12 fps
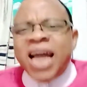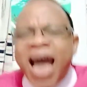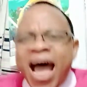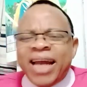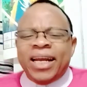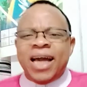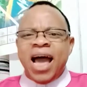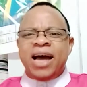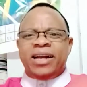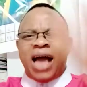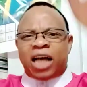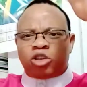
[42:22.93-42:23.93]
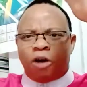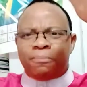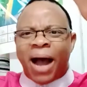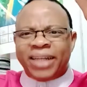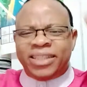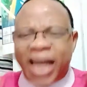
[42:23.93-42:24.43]
Any areas of
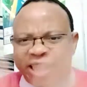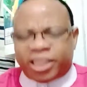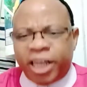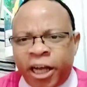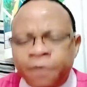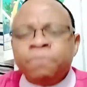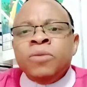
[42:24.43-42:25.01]
my destiny,